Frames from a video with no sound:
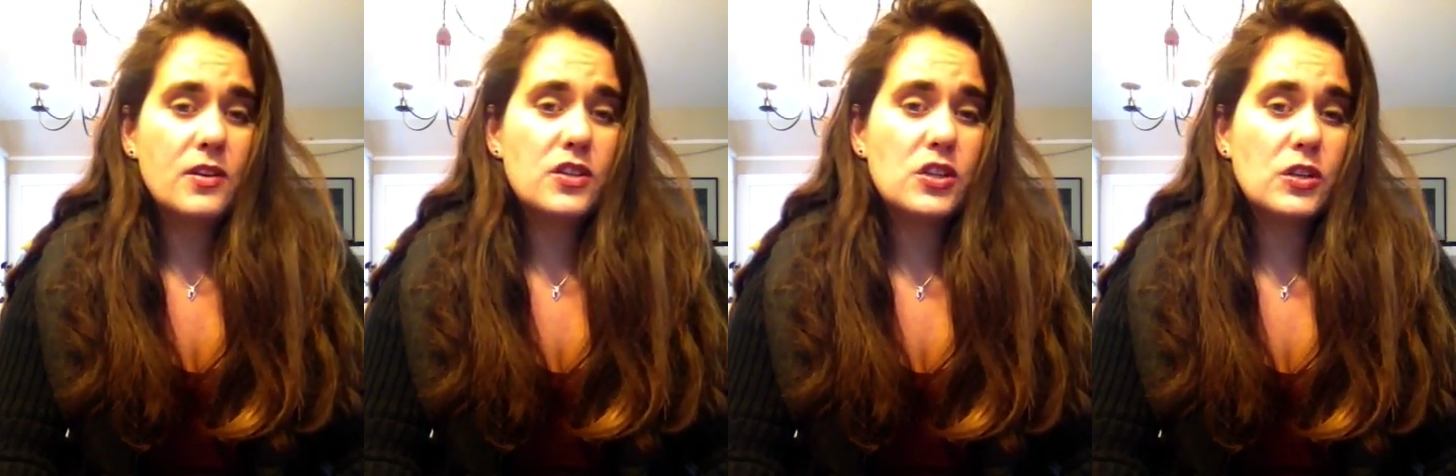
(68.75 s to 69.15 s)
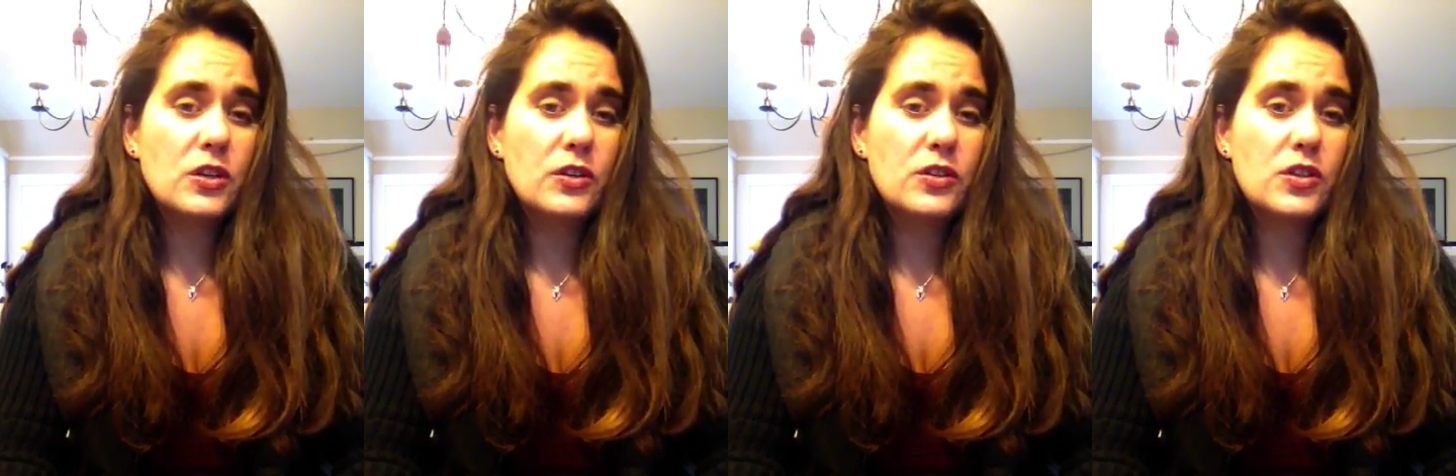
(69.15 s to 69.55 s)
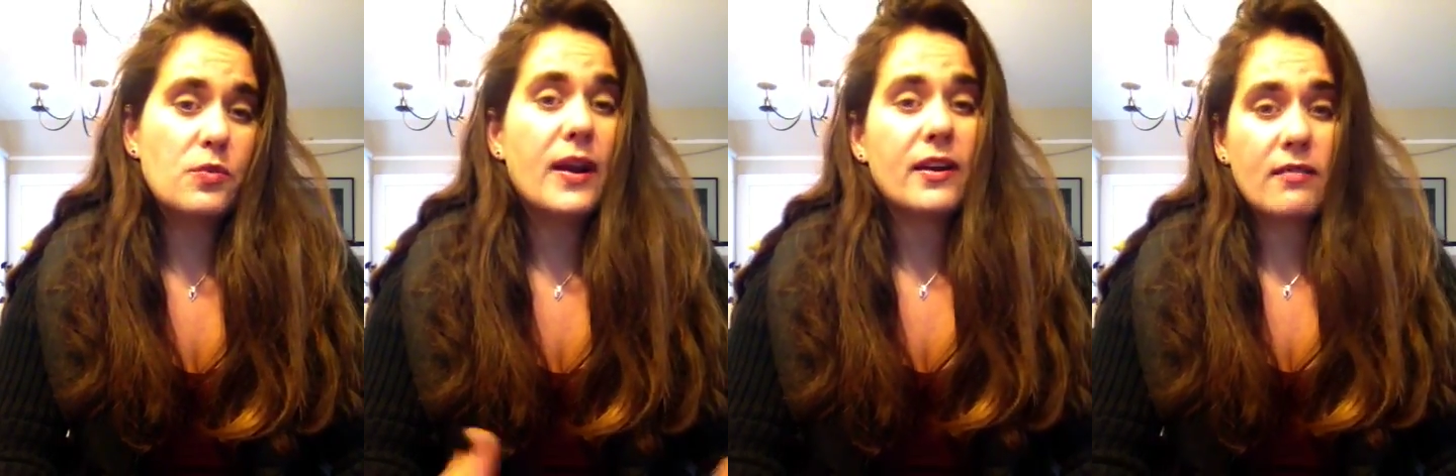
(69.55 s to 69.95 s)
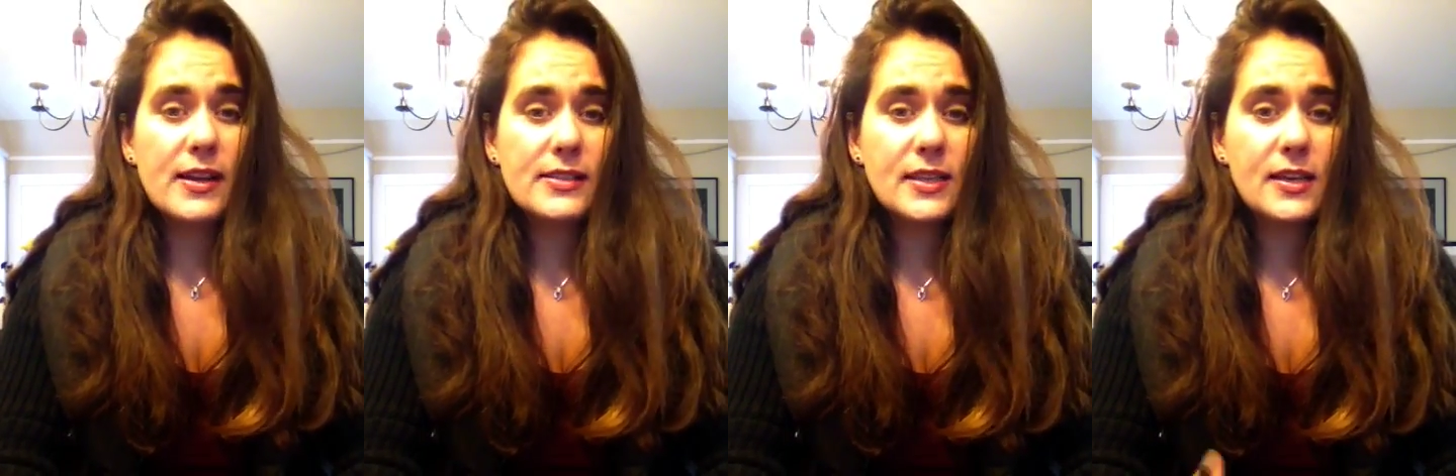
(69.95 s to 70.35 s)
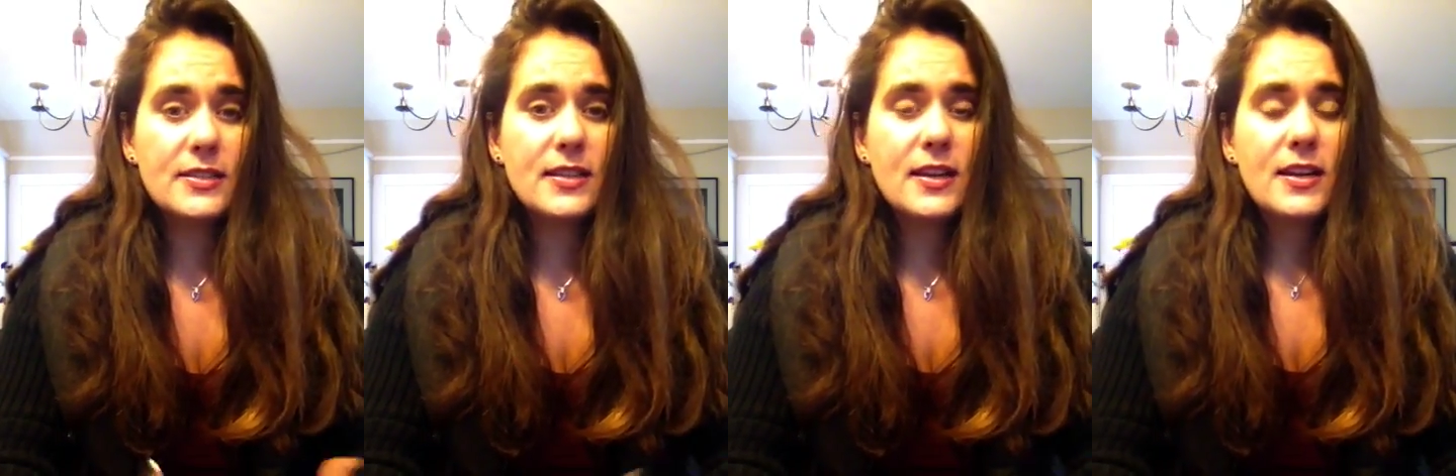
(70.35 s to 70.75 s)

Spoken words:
to running races.